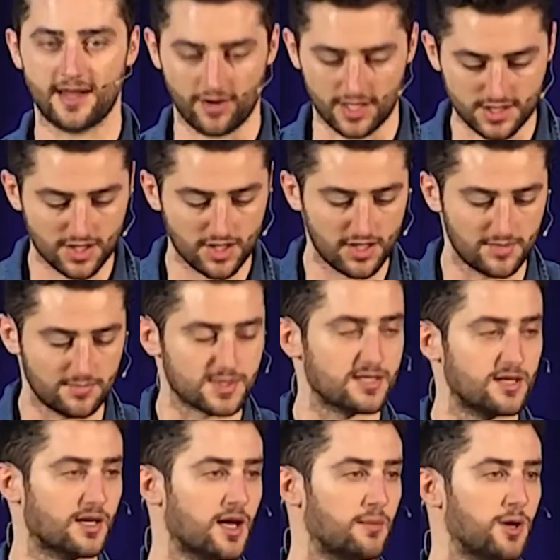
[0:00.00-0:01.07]
There are
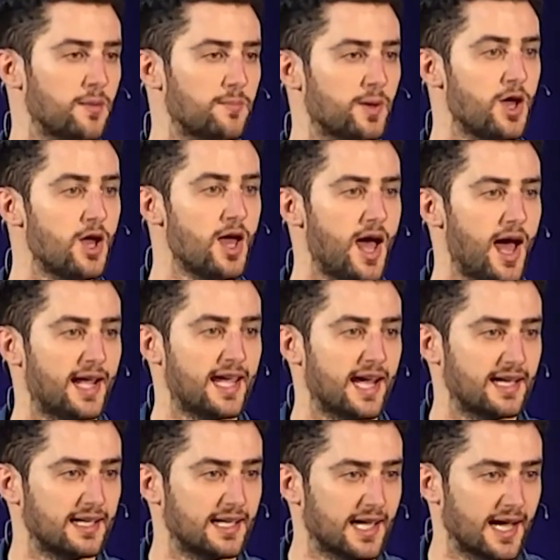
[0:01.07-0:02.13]
terms that come up
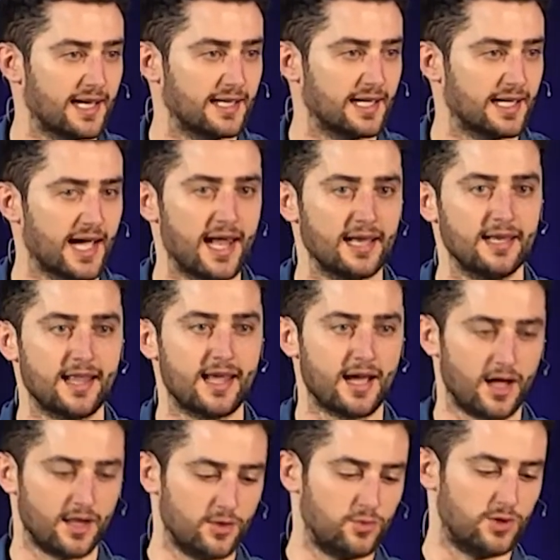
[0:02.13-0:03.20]
again and again and again.
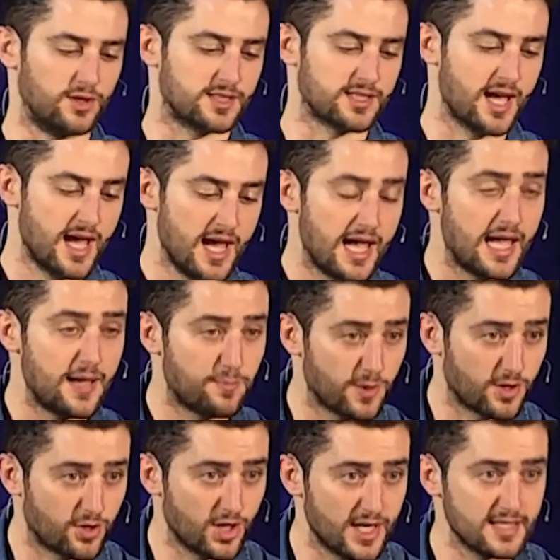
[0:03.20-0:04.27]
They are the words
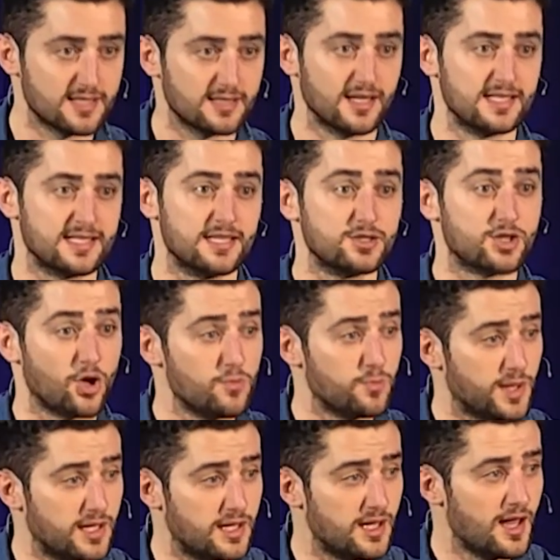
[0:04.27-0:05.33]
hypocrite, as in don't
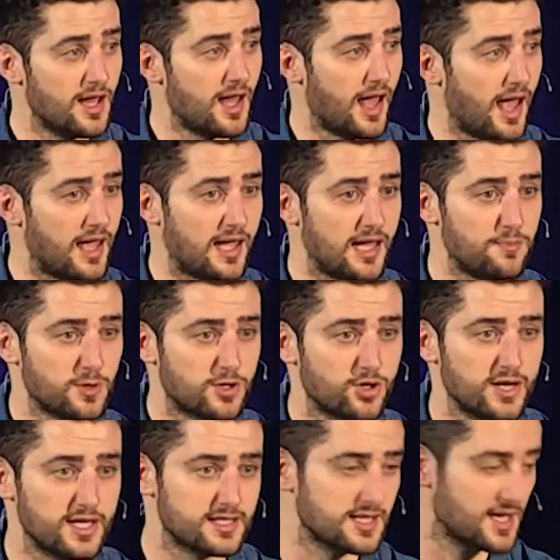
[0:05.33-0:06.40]
be a
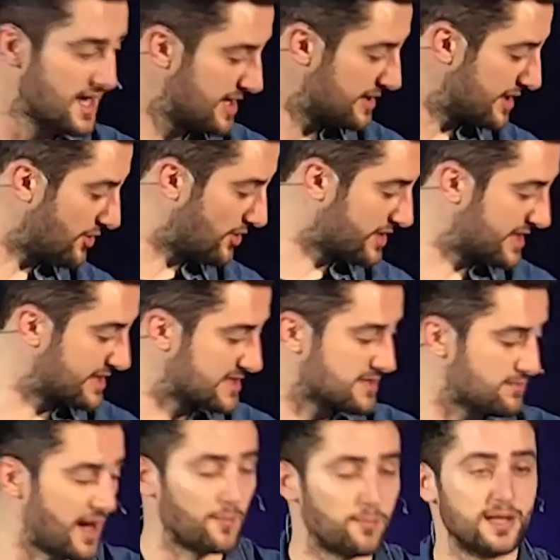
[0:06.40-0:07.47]
hypocrite. There are
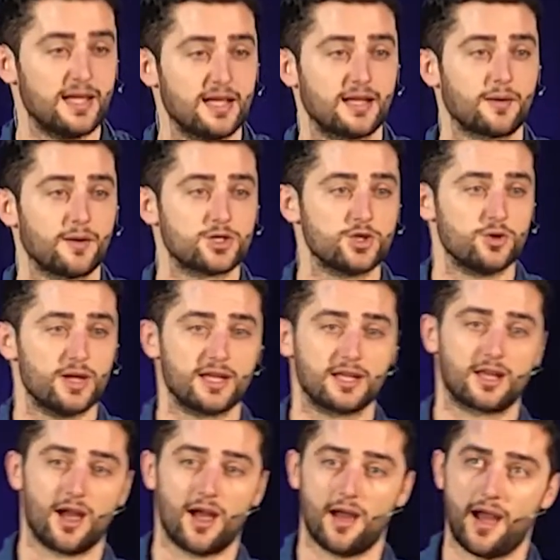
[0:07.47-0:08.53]
things about
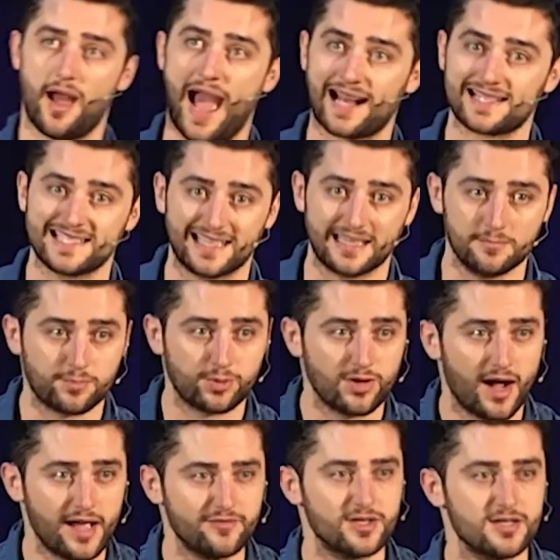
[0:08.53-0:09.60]
acting in
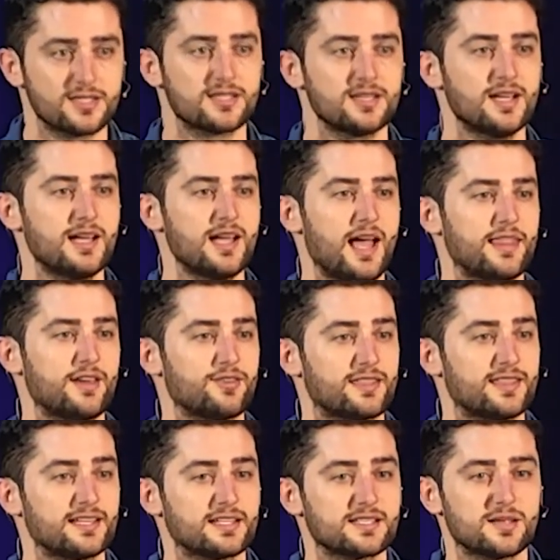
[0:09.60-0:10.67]
private. There are
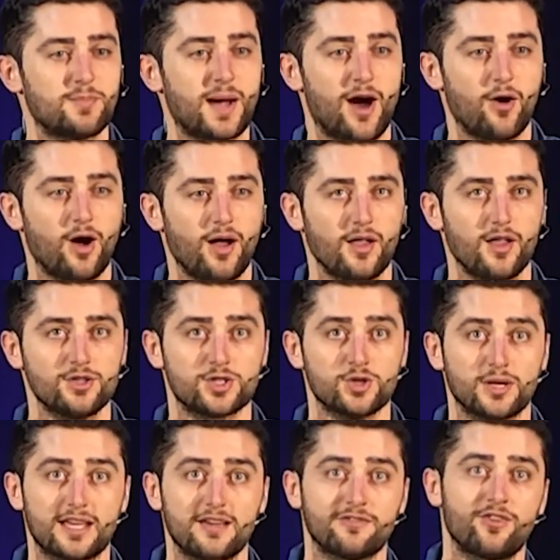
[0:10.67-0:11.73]
things about
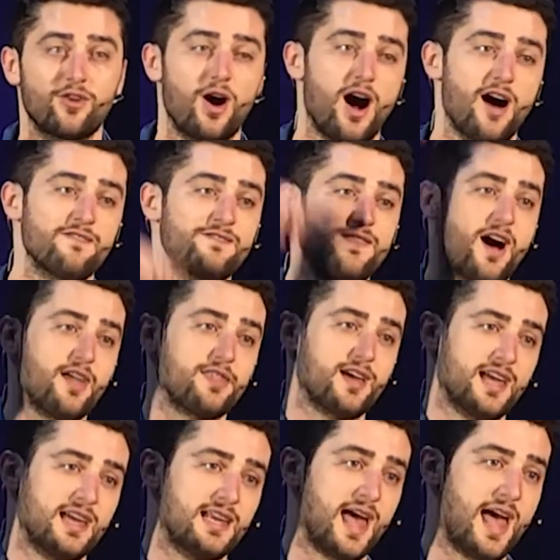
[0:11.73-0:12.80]
doing it for our
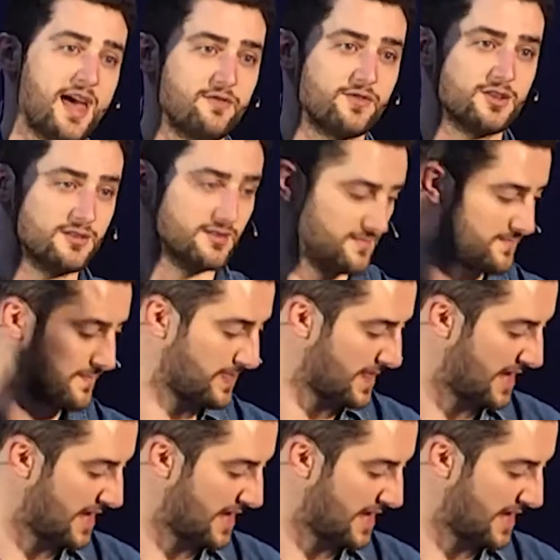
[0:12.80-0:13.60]
Father in heaven.